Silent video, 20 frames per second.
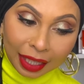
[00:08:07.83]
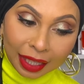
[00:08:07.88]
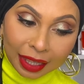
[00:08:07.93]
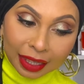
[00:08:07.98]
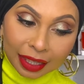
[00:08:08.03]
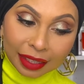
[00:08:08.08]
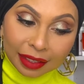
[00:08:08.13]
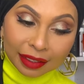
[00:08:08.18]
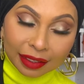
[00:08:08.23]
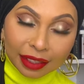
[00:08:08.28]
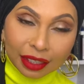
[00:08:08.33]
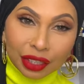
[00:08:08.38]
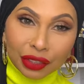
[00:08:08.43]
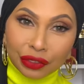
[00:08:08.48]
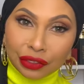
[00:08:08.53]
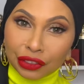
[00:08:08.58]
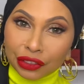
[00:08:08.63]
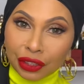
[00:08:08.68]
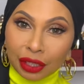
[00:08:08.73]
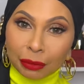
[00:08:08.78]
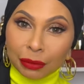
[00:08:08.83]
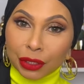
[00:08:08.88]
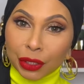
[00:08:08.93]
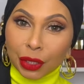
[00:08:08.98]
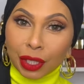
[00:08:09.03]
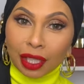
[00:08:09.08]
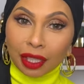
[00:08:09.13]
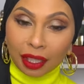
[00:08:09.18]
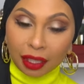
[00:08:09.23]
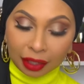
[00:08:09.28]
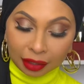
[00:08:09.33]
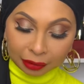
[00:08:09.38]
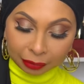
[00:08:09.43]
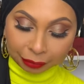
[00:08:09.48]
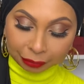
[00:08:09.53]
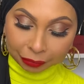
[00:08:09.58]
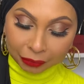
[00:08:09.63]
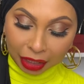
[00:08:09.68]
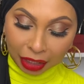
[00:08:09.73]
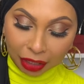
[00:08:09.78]
this is from
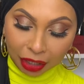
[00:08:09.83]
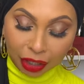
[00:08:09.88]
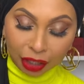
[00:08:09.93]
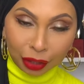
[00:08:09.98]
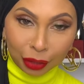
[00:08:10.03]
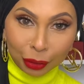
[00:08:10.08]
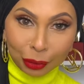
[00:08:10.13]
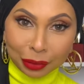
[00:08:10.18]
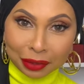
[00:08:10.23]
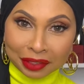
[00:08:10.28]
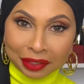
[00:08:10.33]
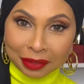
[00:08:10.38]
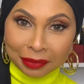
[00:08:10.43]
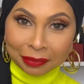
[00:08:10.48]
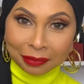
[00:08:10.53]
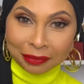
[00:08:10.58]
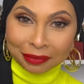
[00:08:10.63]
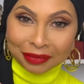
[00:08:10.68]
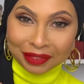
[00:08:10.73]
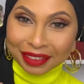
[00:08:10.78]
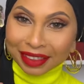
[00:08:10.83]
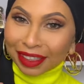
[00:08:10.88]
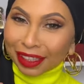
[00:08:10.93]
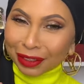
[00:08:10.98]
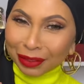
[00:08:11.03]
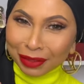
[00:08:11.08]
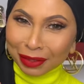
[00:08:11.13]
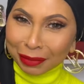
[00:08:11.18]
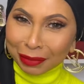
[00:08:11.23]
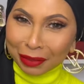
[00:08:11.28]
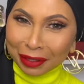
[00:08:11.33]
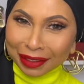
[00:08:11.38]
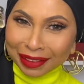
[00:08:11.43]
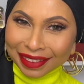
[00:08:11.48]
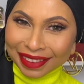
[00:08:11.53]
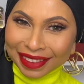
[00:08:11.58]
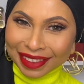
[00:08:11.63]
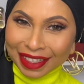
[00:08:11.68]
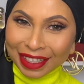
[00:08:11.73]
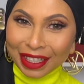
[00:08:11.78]
Argos. Are you
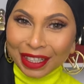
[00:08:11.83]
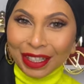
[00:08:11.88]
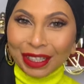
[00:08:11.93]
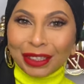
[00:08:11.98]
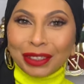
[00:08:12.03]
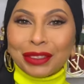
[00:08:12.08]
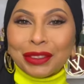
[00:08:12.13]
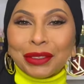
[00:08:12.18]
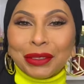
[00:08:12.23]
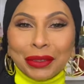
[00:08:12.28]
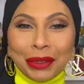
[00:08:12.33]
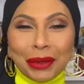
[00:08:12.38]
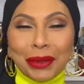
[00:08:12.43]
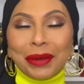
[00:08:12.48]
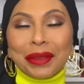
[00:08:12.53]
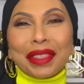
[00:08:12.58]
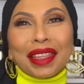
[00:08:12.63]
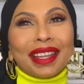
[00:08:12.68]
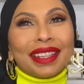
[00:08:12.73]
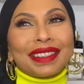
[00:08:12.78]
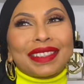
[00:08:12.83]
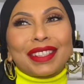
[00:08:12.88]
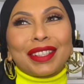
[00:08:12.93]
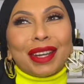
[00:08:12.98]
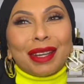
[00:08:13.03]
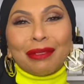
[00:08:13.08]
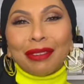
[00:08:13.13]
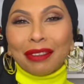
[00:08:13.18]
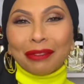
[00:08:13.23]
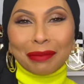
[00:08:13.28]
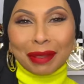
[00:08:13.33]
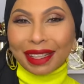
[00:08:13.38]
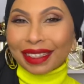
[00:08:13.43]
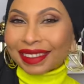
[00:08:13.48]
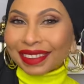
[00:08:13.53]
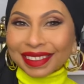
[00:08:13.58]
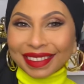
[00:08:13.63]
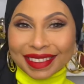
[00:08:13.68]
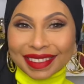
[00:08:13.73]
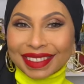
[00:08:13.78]
surprised? You know that Triumph of
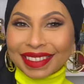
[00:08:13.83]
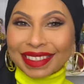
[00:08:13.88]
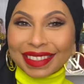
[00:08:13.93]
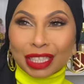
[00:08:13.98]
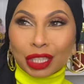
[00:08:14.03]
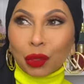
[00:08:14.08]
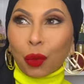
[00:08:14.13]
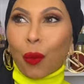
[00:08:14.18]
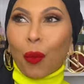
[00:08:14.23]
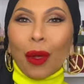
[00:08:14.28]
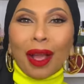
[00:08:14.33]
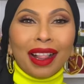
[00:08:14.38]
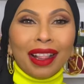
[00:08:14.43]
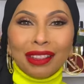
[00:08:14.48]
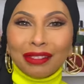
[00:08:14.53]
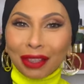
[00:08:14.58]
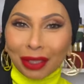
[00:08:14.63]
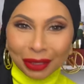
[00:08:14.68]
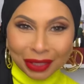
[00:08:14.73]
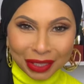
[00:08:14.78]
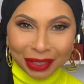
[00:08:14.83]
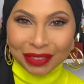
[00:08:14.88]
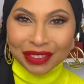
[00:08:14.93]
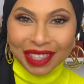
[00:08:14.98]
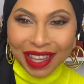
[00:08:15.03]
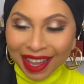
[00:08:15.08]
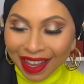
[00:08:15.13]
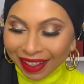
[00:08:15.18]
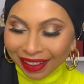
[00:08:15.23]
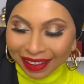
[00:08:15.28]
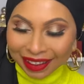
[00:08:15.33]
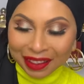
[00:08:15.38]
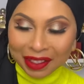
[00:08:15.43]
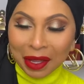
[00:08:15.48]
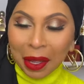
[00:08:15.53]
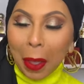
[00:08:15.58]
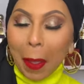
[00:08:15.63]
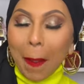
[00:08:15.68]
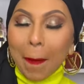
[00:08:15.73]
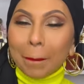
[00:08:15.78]
Bacchus is 12 out of 10,
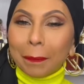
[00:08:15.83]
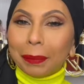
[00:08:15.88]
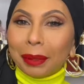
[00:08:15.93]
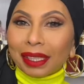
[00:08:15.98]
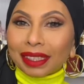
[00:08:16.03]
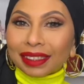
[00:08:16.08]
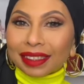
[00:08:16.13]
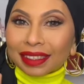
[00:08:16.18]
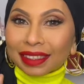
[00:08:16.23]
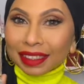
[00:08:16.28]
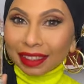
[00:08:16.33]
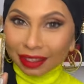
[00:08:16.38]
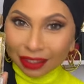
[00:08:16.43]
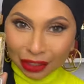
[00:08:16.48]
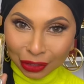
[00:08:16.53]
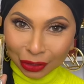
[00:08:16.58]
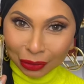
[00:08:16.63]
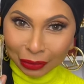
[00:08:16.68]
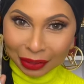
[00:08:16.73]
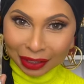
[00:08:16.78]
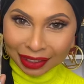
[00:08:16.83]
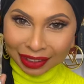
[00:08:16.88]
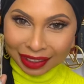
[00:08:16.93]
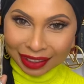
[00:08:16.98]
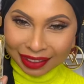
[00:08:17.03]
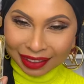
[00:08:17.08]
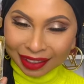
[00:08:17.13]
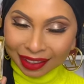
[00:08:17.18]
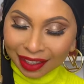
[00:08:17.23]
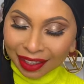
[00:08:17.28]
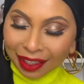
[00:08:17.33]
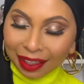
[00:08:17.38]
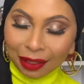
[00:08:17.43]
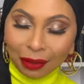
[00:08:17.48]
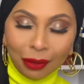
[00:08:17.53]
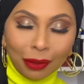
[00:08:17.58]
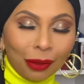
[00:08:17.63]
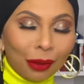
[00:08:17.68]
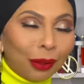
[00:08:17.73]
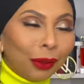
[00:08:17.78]
but this new release here,
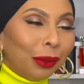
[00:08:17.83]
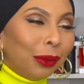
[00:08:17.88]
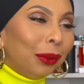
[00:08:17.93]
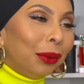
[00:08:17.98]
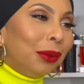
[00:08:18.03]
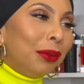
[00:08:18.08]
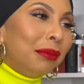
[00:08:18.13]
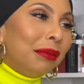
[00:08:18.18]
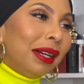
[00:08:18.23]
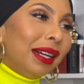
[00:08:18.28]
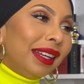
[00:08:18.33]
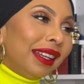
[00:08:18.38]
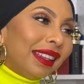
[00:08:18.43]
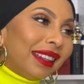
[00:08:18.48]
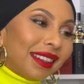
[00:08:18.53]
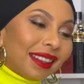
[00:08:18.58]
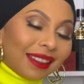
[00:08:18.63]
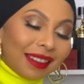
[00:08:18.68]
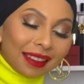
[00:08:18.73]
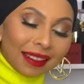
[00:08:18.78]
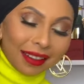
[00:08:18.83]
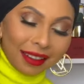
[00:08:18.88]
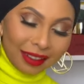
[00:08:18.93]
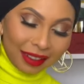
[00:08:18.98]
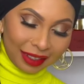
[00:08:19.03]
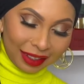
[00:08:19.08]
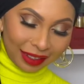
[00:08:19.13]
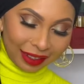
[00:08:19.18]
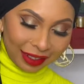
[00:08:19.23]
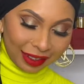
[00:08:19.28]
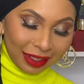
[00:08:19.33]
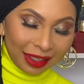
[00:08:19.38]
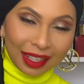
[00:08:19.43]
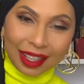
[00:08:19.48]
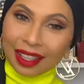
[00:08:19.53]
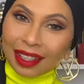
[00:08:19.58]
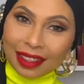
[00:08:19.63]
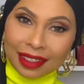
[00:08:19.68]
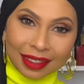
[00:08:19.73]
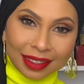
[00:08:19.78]
oh my god,
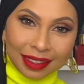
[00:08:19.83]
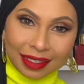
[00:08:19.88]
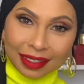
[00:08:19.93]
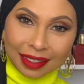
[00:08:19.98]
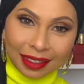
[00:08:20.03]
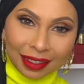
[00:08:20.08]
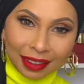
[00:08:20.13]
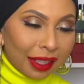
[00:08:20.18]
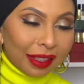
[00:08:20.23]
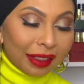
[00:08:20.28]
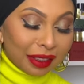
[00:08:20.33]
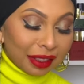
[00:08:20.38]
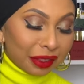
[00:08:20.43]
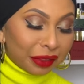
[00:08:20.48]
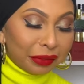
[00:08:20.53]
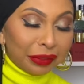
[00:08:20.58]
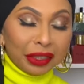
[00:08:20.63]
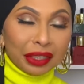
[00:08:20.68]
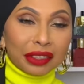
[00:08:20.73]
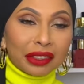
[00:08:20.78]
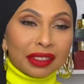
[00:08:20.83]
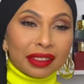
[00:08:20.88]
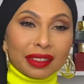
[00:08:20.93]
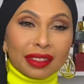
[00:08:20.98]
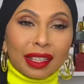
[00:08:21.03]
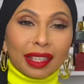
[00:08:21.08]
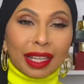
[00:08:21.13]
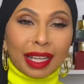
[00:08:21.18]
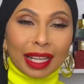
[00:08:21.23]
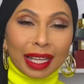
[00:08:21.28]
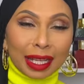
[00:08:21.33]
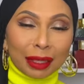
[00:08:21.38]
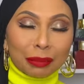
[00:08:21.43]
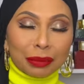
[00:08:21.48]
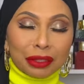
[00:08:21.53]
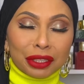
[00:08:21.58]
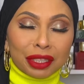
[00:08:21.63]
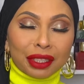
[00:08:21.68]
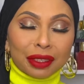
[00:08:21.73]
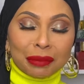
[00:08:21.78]
guys, this fragrance
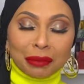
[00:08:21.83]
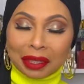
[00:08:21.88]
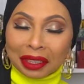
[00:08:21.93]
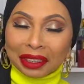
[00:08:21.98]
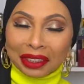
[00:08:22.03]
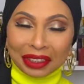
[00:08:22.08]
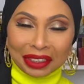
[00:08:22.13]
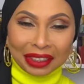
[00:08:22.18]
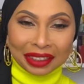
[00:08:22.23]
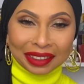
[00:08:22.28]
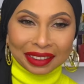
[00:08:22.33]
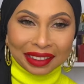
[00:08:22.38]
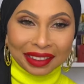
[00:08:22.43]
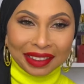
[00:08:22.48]
captured my heart.